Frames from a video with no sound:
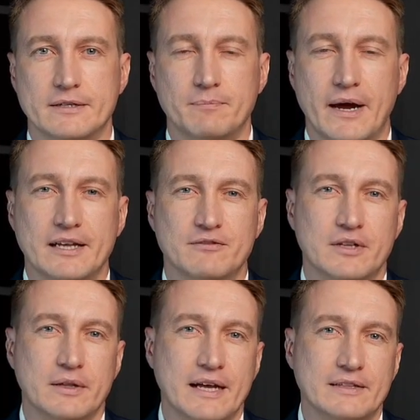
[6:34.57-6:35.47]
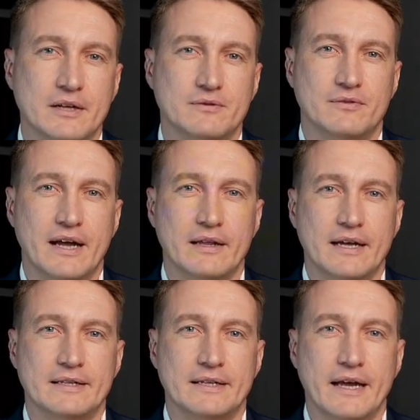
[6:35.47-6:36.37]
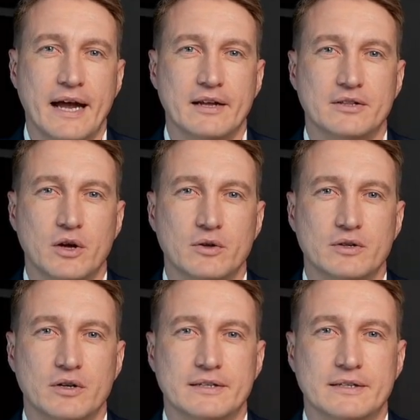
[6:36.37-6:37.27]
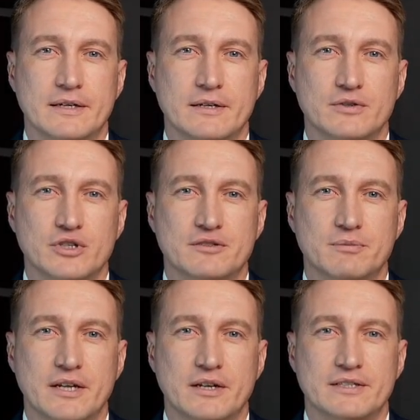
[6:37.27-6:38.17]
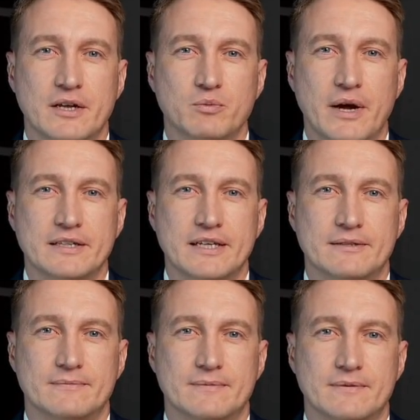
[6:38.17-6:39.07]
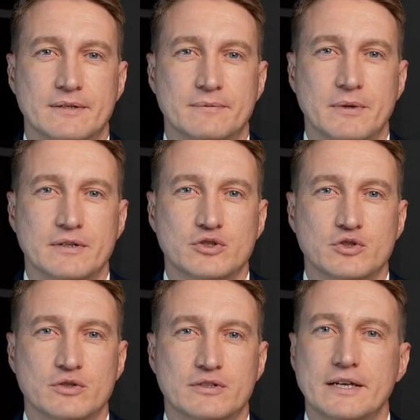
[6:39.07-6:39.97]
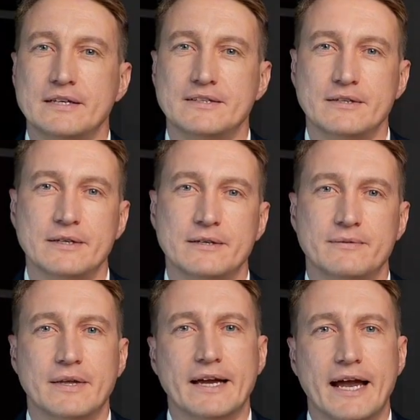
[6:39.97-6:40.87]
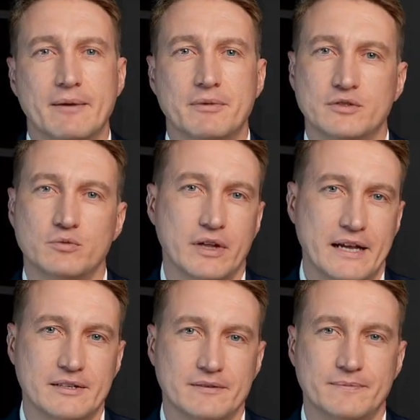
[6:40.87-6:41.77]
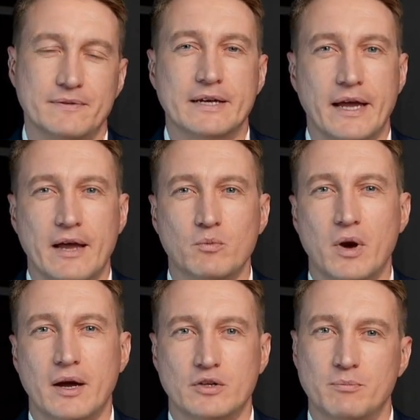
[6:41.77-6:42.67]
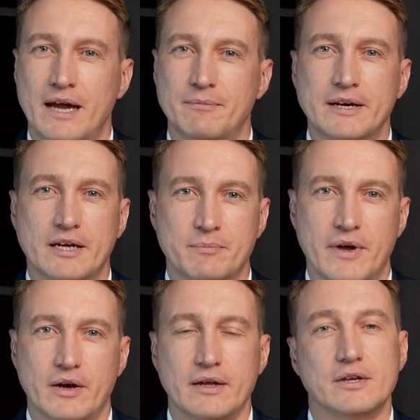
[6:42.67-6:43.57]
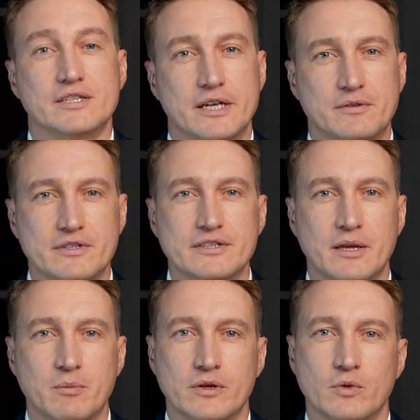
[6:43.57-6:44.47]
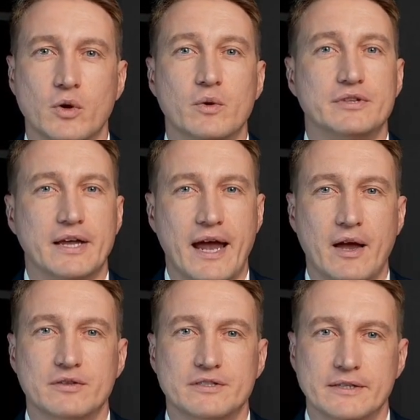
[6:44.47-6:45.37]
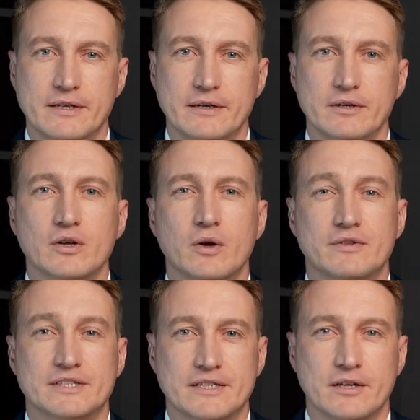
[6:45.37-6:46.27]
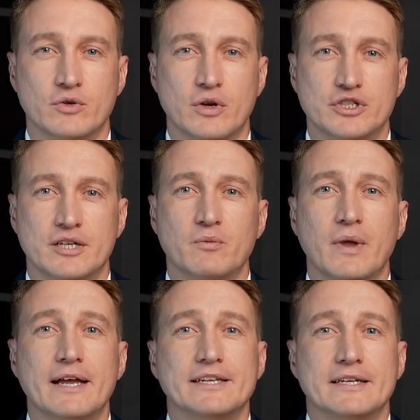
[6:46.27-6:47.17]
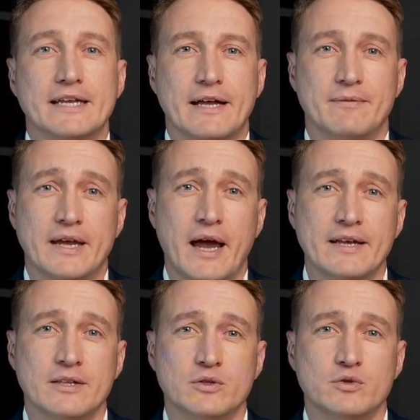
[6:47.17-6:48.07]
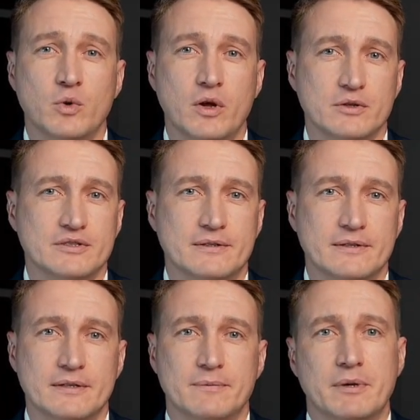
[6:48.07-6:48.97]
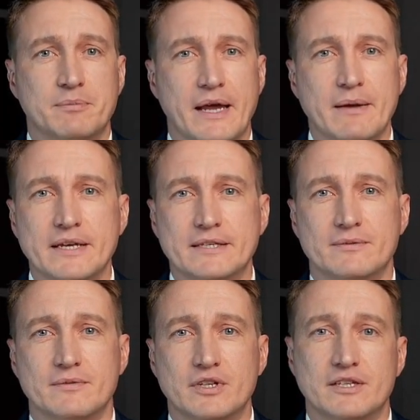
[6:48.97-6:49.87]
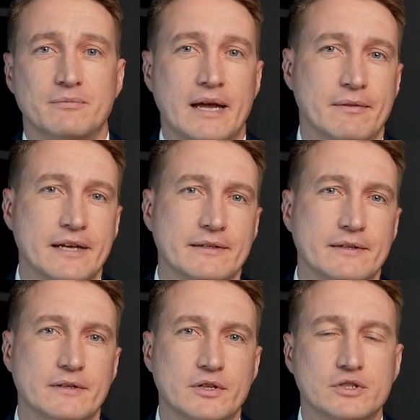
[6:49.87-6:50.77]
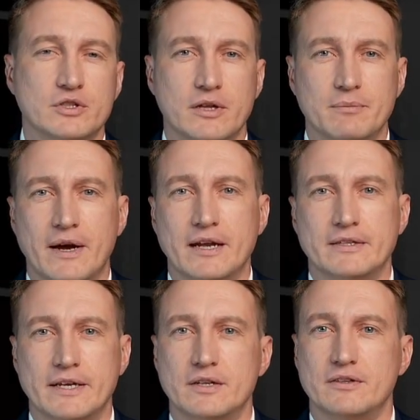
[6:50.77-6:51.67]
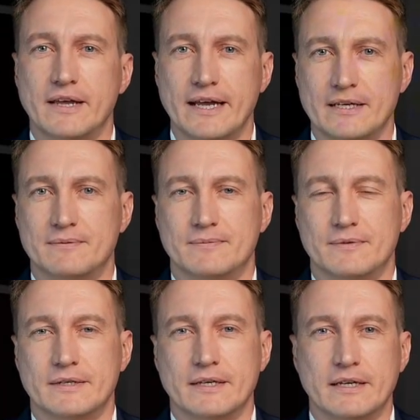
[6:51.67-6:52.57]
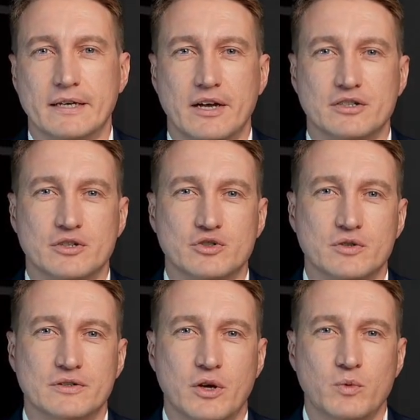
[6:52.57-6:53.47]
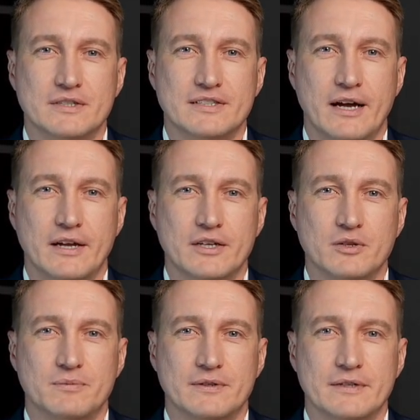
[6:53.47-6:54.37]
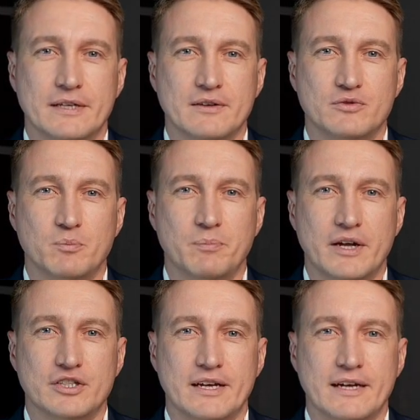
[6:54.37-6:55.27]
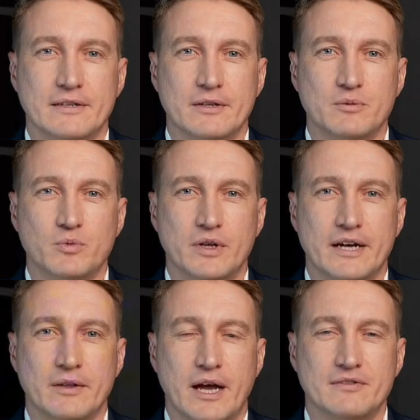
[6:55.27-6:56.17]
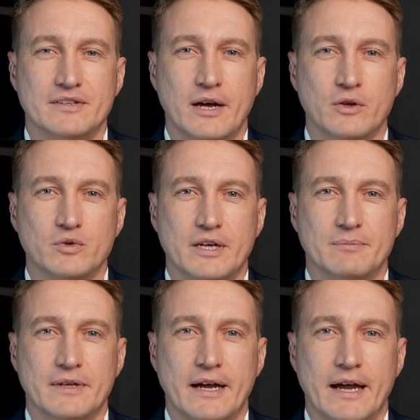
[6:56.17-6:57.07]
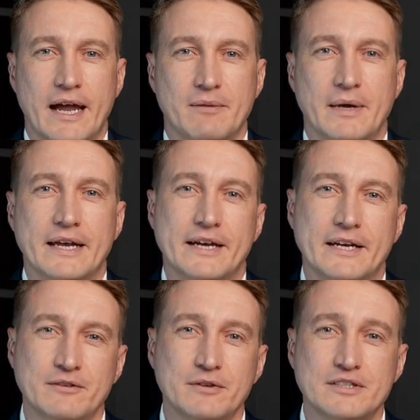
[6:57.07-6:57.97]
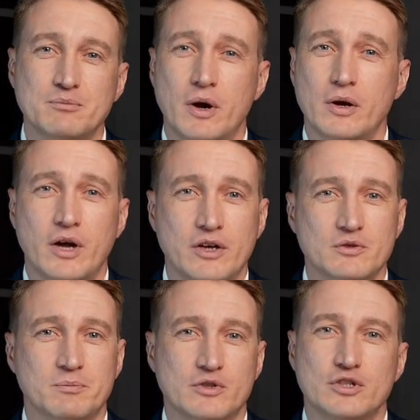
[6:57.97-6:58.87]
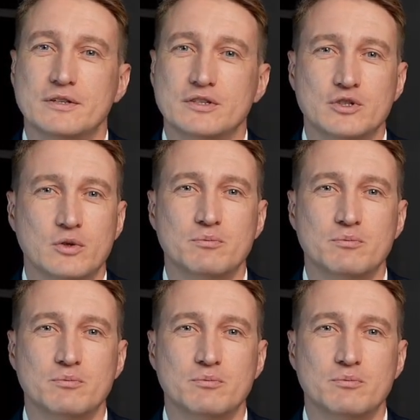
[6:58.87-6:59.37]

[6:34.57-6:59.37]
Many feel like they're failing at adulthood just because they're renting. But the truth is, the game is rigged. And while you might be comparing yourself to someone who owns a house, you don't see the crushing rising debt behind those walls. But maybe, just maybe, you're doing better than you think. Here's the truth no one's telling you. If you're budgeting, avoiding lifestyle creep, and making even small contributions to a